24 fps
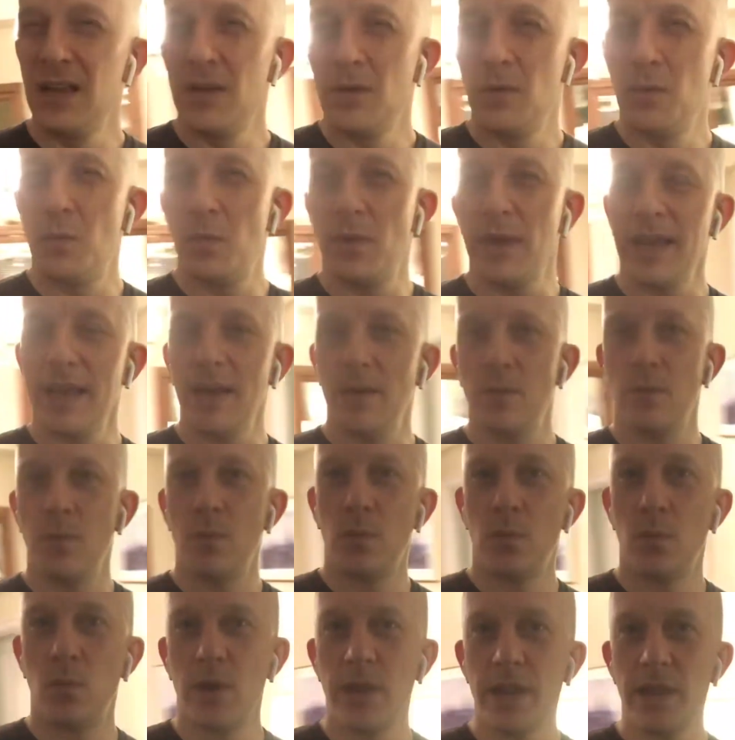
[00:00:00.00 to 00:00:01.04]

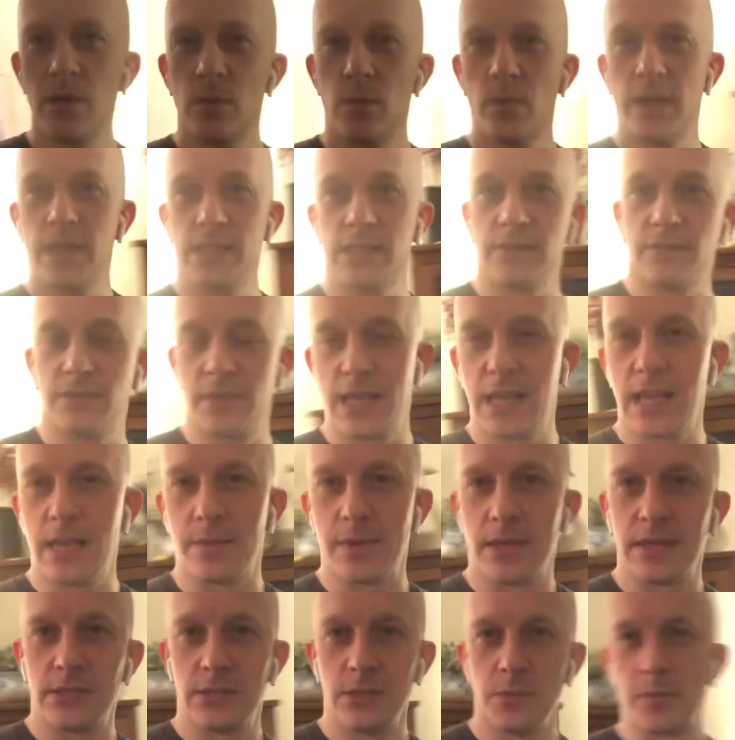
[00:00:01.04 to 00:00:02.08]
one of the ways of thinking
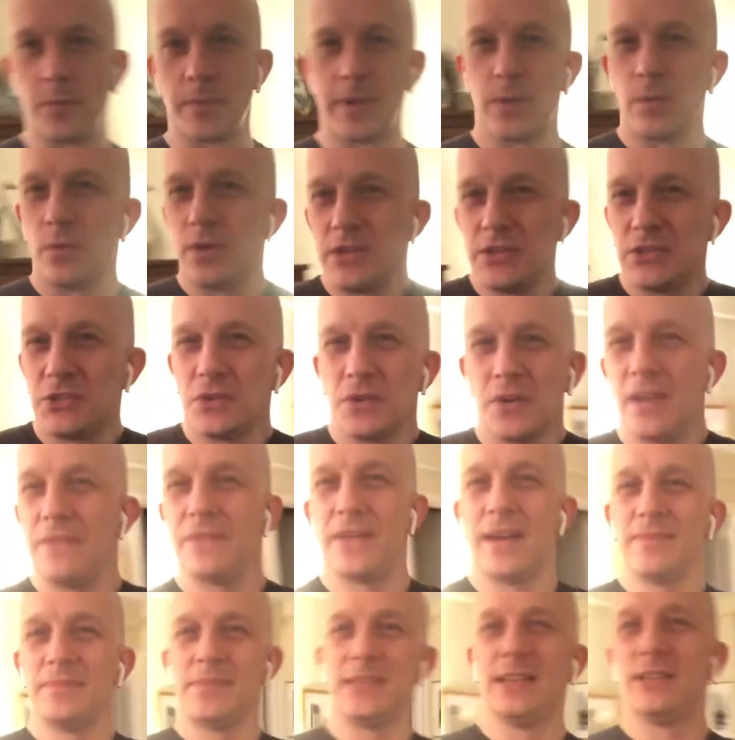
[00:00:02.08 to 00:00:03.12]
about Superman, what does
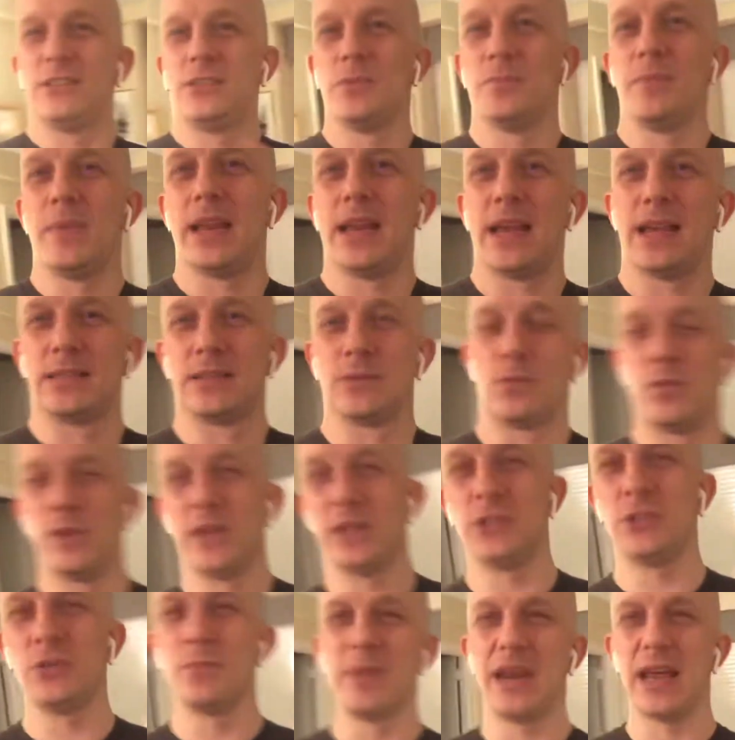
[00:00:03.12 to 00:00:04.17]
Superman have
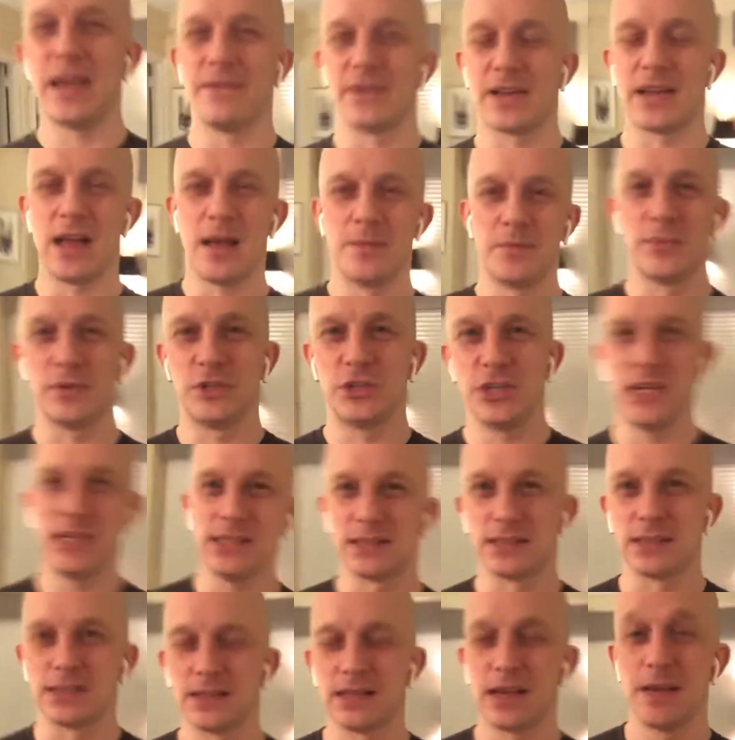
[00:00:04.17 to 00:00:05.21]
in common with
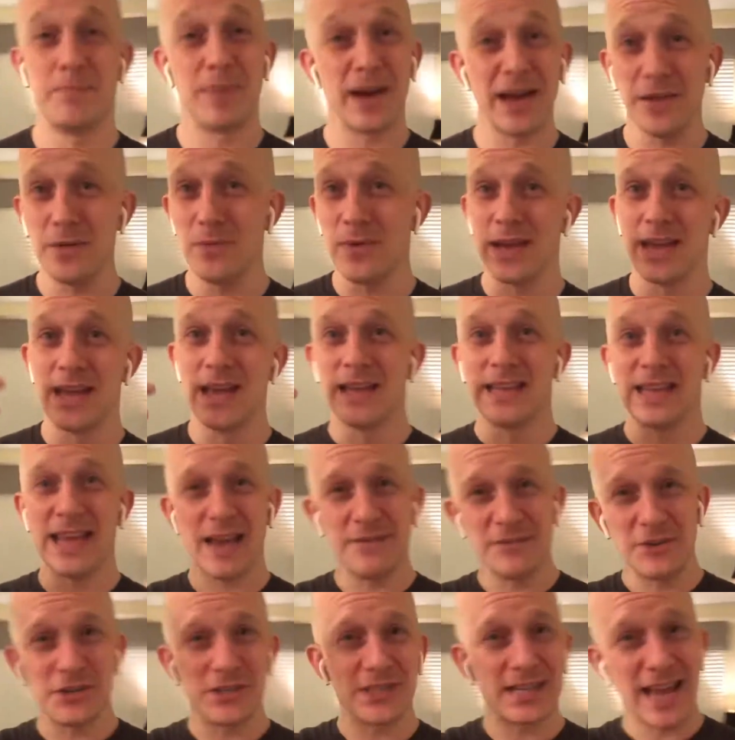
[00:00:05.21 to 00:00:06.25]
Jesus? And by the way, you
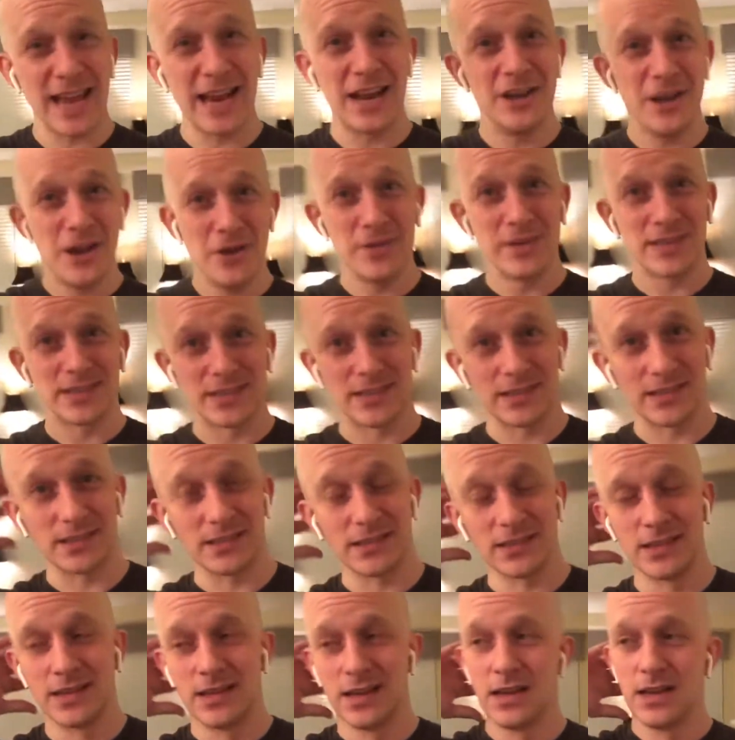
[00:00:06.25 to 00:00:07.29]
have to just kind of notice
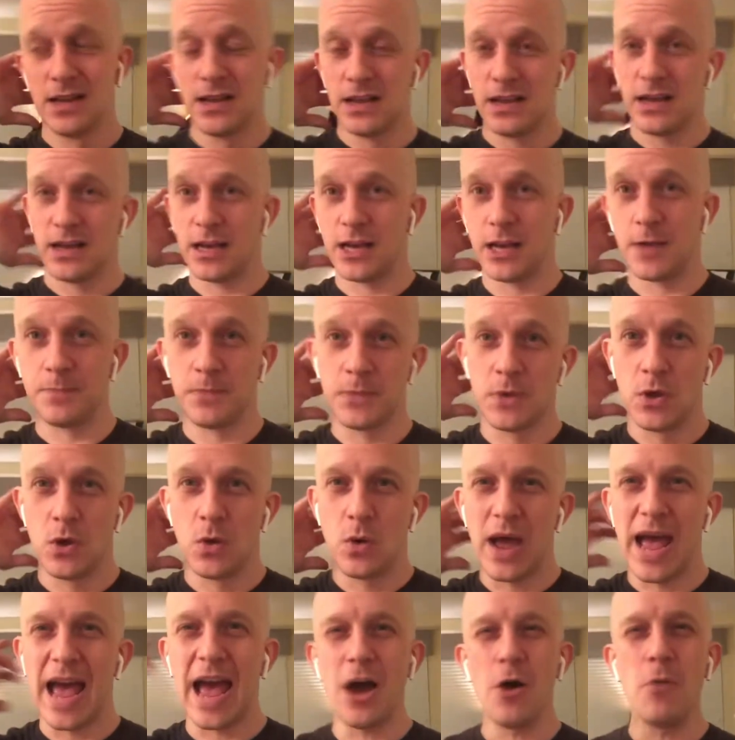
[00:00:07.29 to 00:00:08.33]
this.
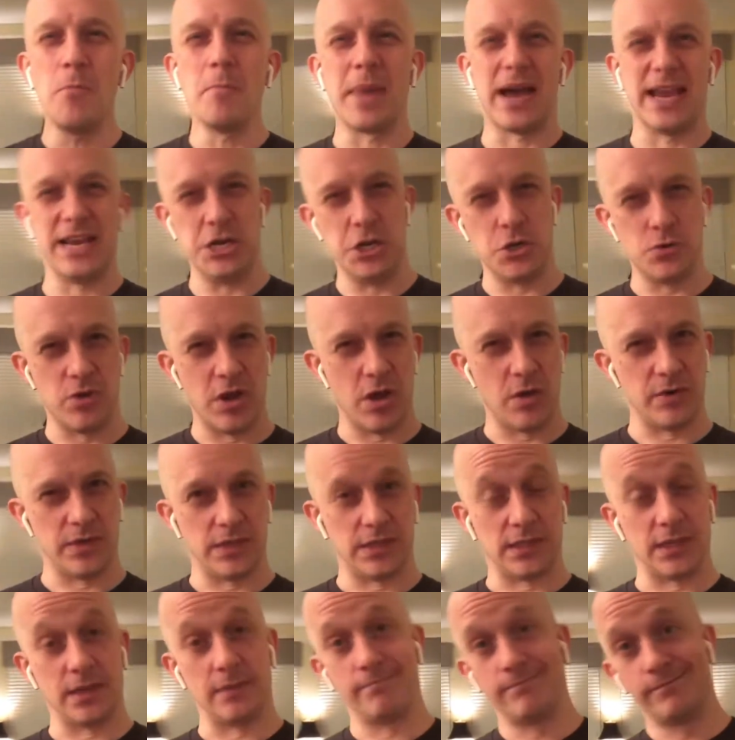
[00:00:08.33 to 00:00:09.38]
How might you
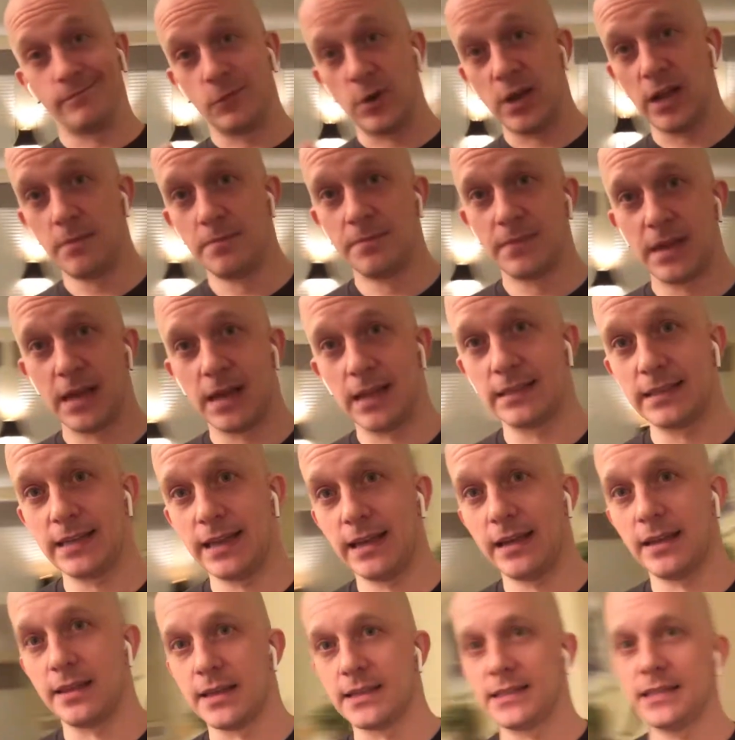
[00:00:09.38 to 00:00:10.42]
notice it? Well, I'll tell
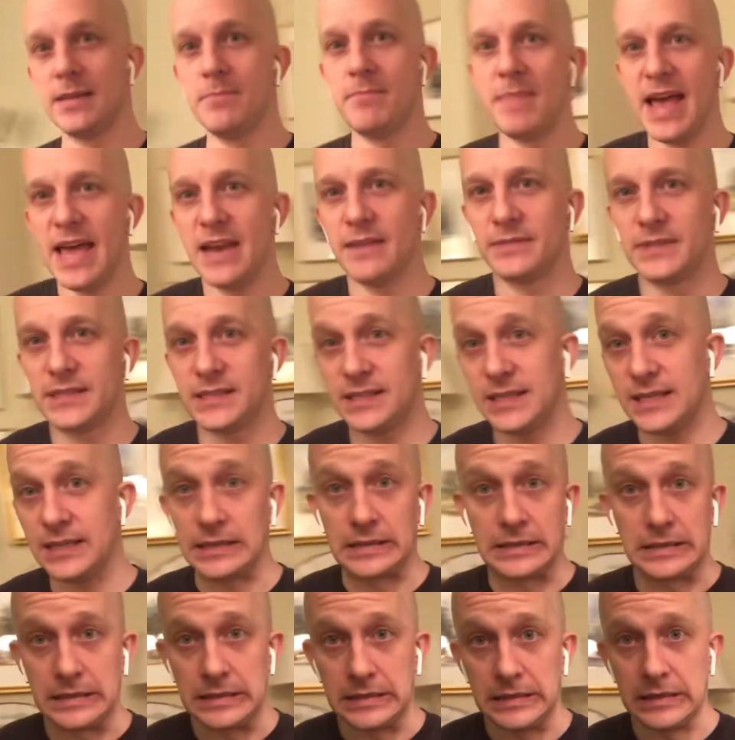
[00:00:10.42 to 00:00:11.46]
you this. In Man of
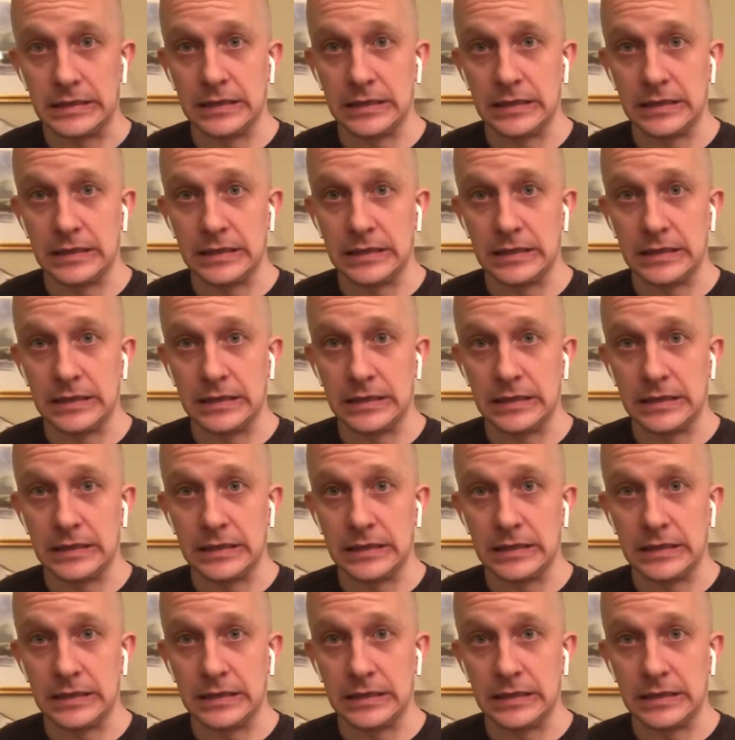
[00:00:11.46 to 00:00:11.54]
Steel,